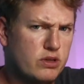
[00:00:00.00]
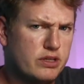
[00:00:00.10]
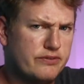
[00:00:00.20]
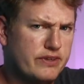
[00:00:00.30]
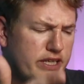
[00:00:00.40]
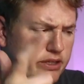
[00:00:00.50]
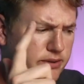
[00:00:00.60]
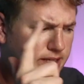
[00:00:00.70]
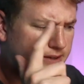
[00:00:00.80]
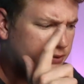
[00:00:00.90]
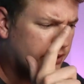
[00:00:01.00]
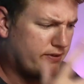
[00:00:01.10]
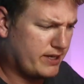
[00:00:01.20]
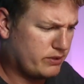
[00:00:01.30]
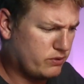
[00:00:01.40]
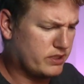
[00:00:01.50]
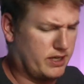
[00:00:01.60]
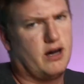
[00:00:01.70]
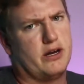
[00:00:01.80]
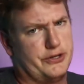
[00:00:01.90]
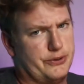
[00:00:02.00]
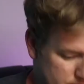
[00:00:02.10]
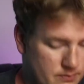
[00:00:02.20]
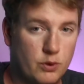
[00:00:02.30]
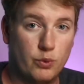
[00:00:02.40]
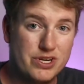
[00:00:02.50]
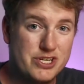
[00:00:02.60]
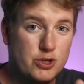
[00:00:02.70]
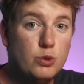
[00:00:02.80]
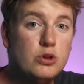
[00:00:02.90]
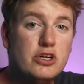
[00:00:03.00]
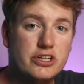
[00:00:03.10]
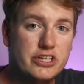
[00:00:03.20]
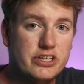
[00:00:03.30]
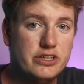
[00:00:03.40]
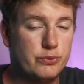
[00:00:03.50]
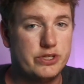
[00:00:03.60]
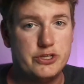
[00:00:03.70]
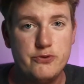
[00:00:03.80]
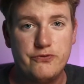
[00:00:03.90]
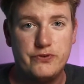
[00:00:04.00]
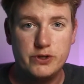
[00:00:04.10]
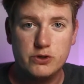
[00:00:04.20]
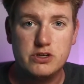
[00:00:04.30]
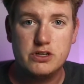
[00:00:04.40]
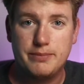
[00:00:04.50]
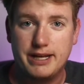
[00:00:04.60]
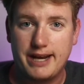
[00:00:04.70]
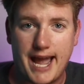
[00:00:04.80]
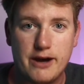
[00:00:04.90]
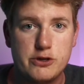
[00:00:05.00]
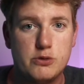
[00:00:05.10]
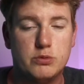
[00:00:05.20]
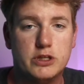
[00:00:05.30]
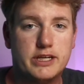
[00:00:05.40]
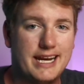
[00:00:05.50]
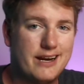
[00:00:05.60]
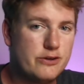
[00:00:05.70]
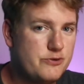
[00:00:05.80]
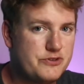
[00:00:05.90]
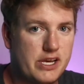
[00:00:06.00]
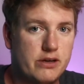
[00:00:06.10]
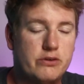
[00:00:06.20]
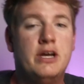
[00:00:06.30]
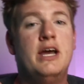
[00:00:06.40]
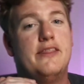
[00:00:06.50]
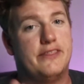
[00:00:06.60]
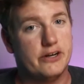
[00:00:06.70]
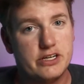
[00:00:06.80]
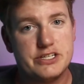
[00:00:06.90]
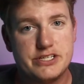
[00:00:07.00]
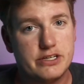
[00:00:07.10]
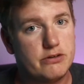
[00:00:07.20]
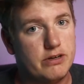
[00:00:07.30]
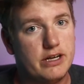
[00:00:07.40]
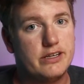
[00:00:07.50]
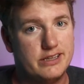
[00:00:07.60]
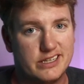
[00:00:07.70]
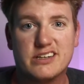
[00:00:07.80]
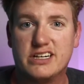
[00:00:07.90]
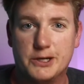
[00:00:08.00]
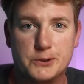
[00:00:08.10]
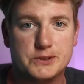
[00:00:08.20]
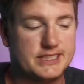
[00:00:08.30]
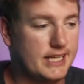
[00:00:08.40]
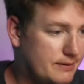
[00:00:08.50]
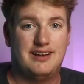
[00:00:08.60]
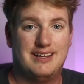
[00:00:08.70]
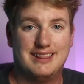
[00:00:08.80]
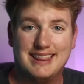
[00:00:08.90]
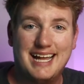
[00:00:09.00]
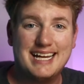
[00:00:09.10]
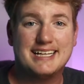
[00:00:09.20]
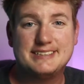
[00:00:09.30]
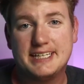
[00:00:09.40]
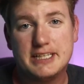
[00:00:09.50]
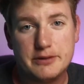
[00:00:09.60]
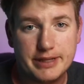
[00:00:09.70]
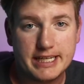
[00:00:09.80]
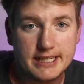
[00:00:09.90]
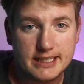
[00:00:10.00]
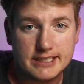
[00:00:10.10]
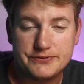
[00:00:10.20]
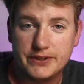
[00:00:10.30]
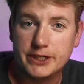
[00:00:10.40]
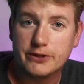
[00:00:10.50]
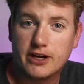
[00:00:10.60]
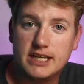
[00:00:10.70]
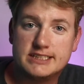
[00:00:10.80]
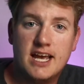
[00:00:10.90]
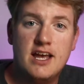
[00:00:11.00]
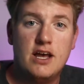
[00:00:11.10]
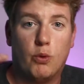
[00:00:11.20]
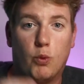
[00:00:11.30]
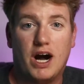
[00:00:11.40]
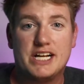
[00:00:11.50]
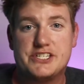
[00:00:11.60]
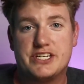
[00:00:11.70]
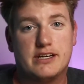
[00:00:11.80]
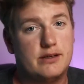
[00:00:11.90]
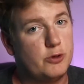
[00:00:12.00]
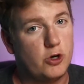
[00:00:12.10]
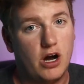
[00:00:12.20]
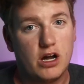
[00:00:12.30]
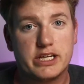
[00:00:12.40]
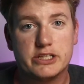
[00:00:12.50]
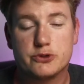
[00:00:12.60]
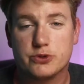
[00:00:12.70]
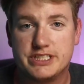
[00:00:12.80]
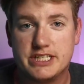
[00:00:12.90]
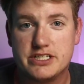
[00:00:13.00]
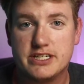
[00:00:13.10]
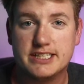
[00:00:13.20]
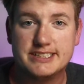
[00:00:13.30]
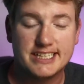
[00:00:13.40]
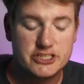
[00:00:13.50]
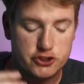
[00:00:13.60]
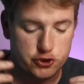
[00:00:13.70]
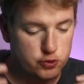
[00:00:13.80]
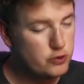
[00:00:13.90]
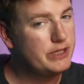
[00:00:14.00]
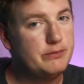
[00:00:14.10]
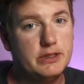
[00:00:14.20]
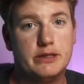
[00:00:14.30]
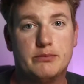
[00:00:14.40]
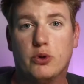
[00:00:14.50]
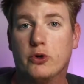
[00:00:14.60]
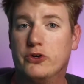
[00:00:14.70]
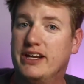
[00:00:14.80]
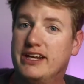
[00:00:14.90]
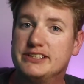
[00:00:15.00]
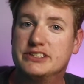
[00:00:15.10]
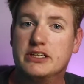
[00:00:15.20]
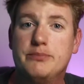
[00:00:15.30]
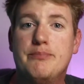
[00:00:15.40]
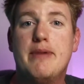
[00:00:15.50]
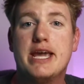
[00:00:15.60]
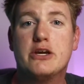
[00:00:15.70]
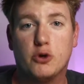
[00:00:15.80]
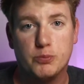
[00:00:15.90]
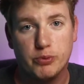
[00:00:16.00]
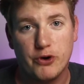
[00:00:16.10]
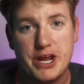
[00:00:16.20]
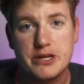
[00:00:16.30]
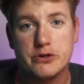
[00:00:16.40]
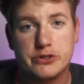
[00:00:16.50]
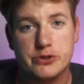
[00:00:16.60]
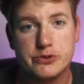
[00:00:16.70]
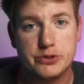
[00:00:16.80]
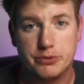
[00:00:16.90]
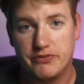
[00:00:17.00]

video, and if you have high quality audio. When you look good, when you feel good about how you look and how you sound, they're going to stick around and they're going to notice that. Like I said at the beginning of this video, guys, watch time or audience retention is extremely important, and it's gonna make or break your YouTube